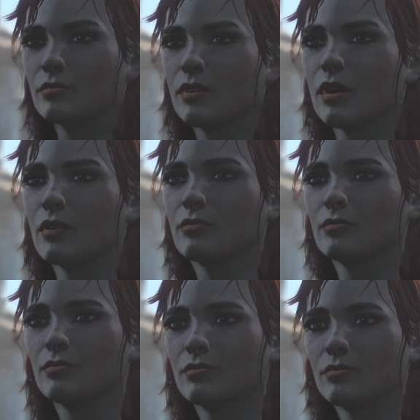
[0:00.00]
You
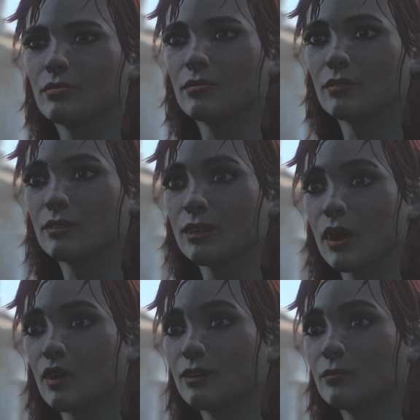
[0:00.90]

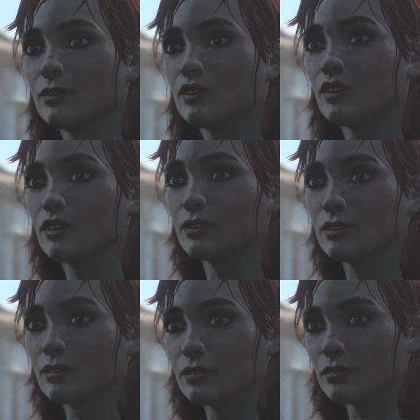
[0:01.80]
really mean
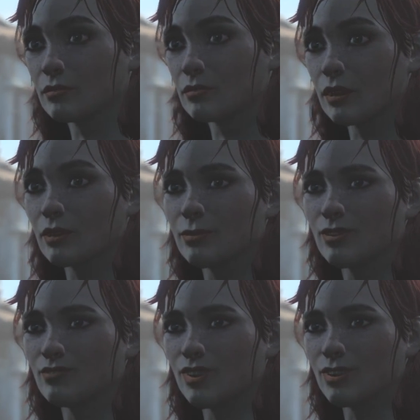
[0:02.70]
that? This has to
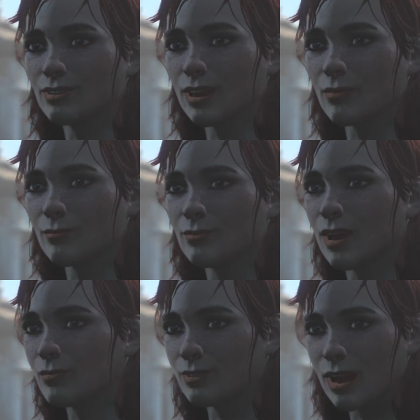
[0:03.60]
be the first time I put
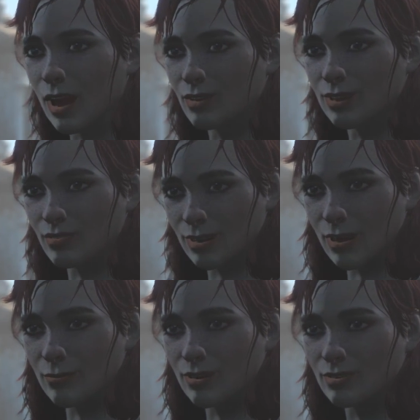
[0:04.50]
all my cards on the
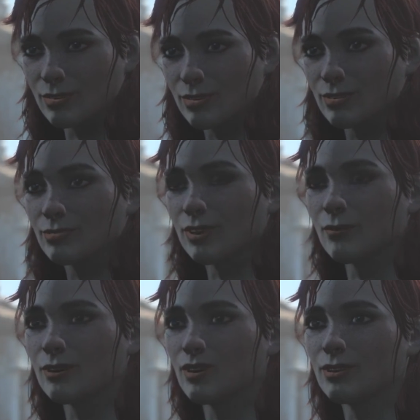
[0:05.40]
table and didn't end
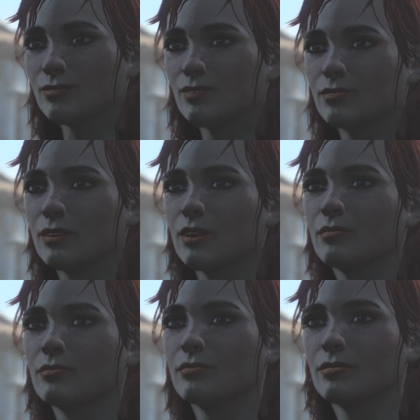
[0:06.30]
up losing everything.
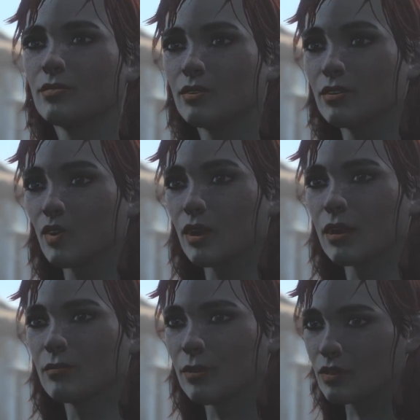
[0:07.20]
You don't know
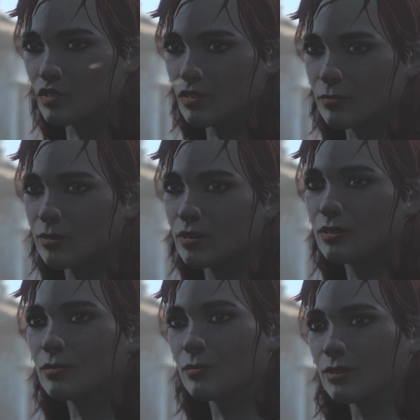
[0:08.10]
how much this
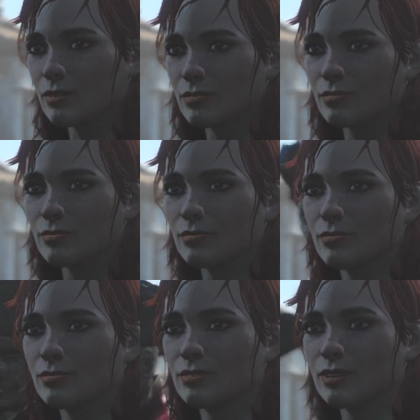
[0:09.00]
means to me.
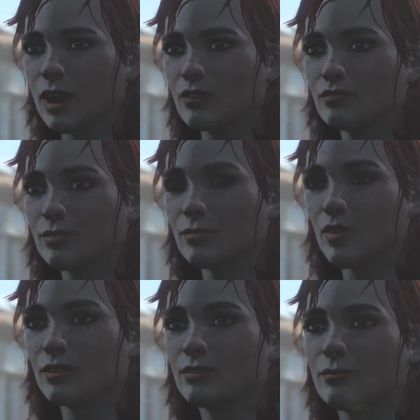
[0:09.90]
To have
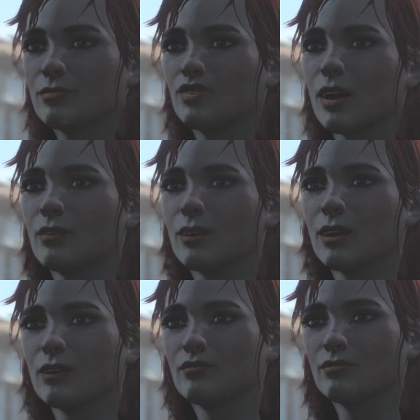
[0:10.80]
someone special in my
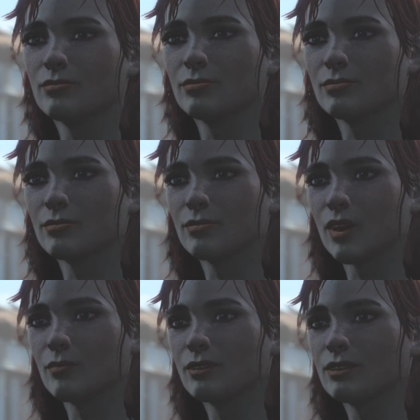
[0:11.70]
life. I
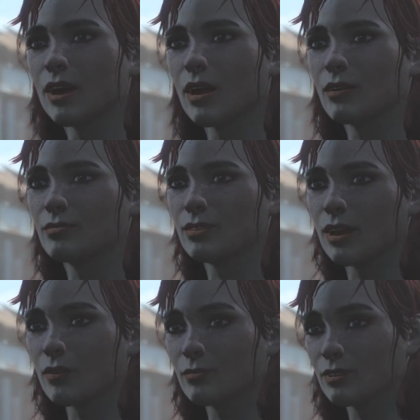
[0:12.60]
promise you.
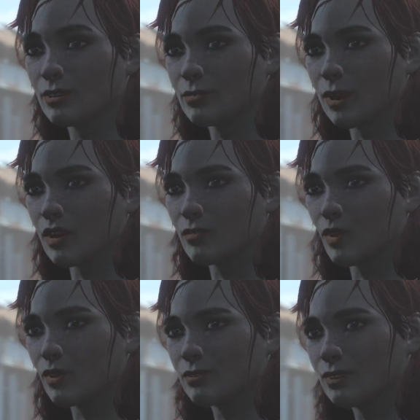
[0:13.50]
I mean to make the
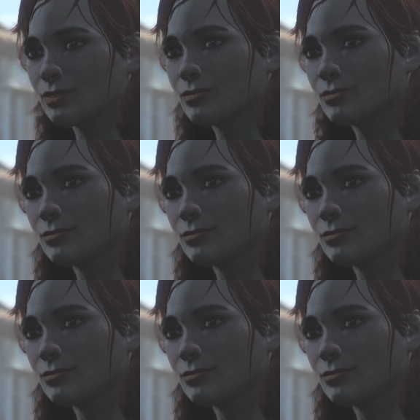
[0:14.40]
most of it.